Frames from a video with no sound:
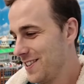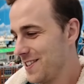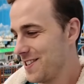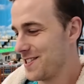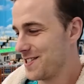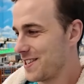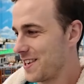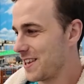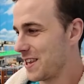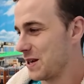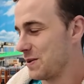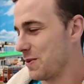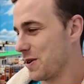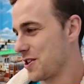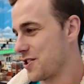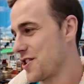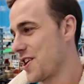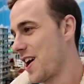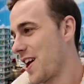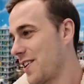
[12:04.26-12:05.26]
they say that my
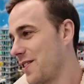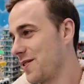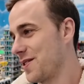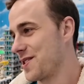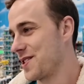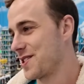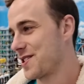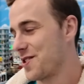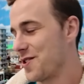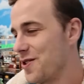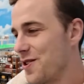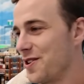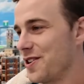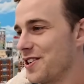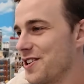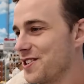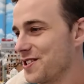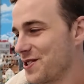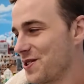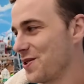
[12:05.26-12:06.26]
channel has turned
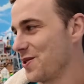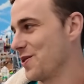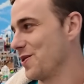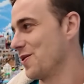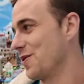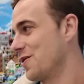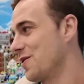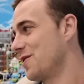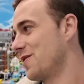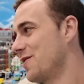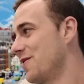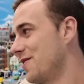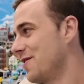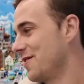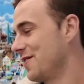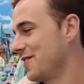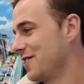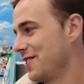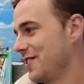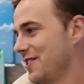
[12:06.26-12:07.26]
into
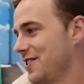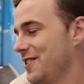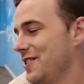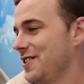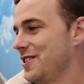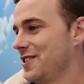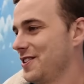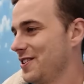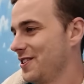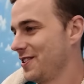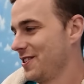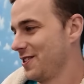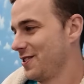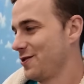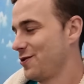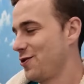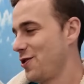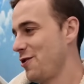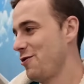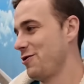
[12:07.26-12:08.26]

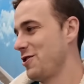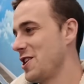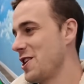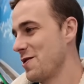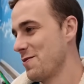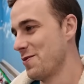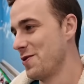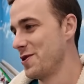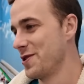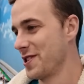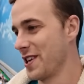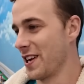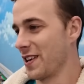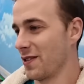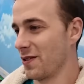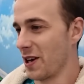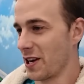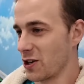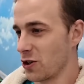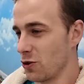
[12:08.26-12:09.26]

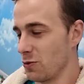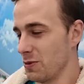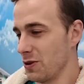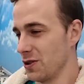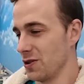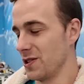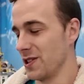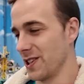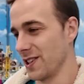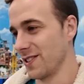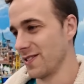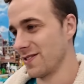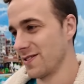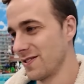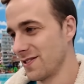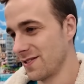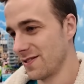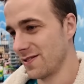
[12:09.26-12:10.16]
15% Lego building.